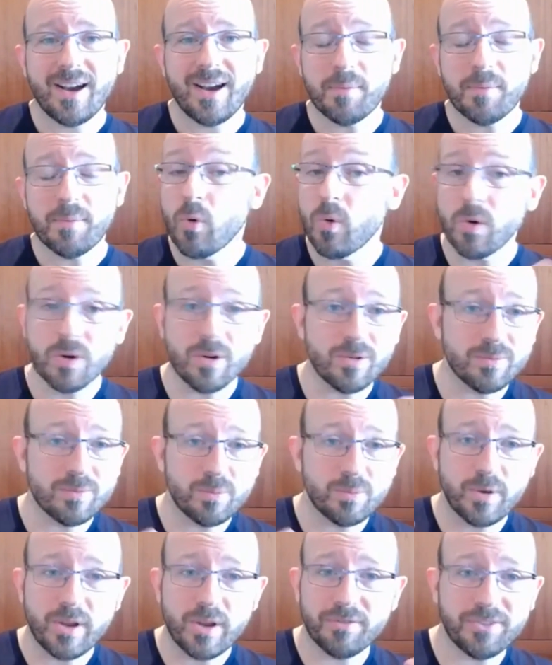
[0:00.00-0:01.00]
Or
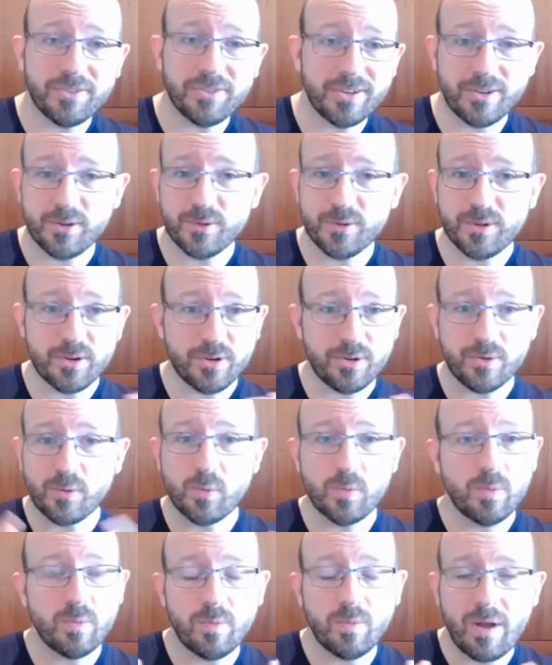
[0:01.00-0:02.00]
we often do little
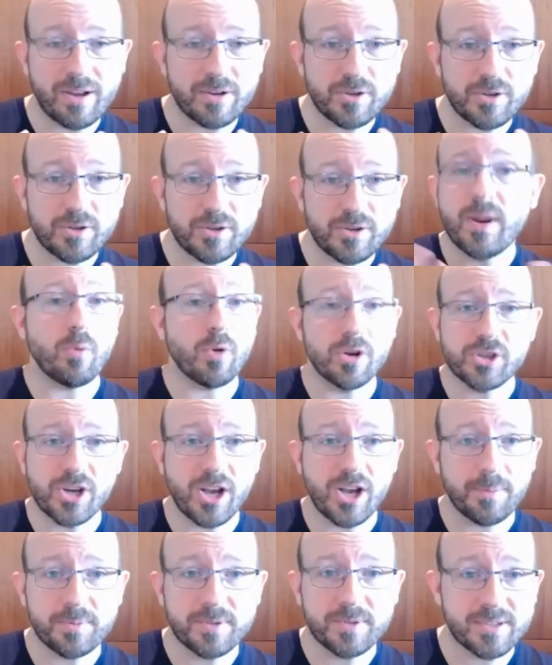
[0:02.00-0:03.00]
2-day
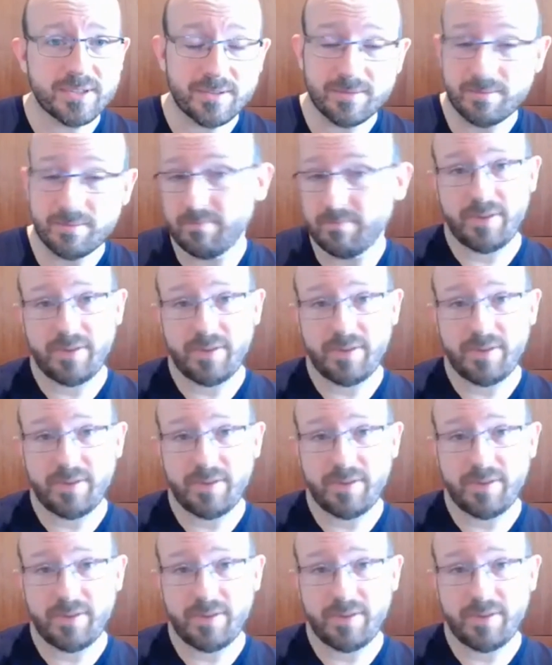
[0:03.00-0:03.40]
workshops,